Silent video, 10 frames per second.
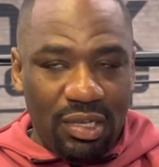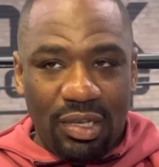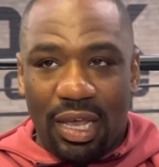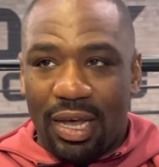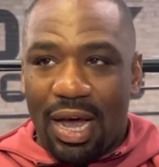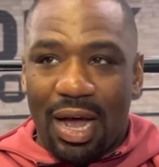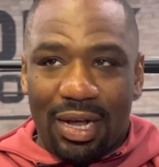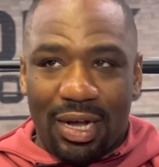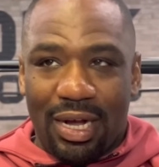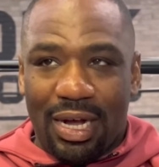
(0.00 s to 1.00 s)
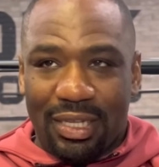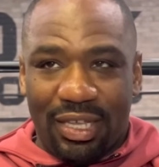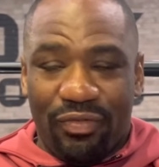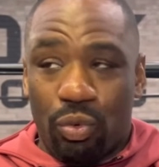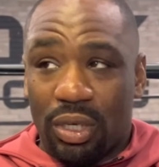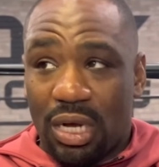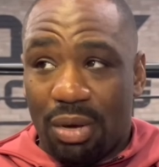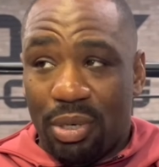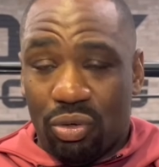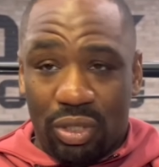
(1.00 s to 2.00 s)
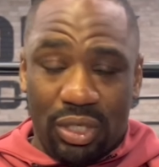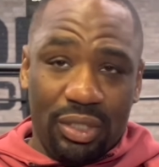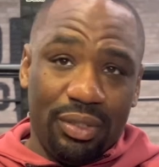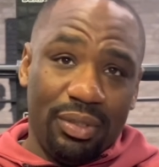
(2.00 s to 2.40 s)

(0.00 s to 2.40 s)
Yourself, I definitely want to comment on this.